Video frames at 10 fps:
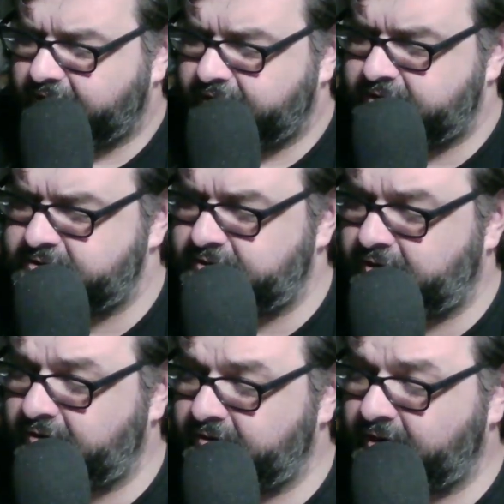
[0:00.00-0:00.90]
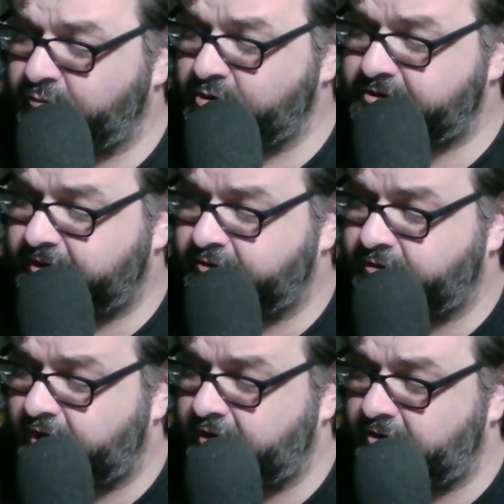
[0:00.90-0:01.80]
Disheartened, I briskly
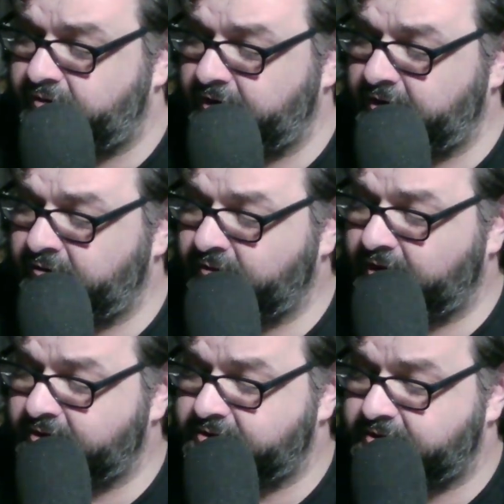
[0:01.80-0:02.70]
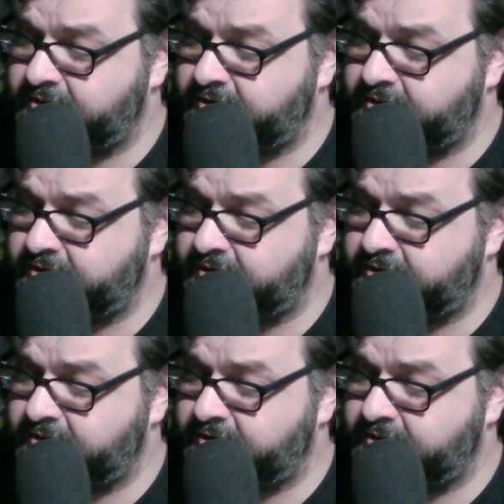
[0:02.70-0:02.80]
dry off and get dressed.